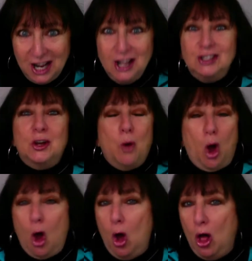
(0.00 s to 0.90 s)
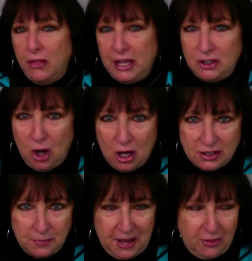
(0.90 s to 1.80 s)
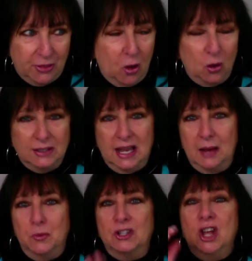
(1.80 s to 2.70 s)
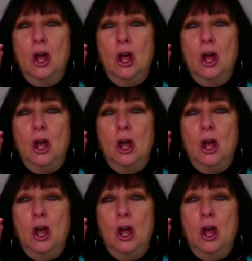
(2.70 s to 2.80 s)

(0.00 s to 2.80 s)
So all they talked about the whole time was,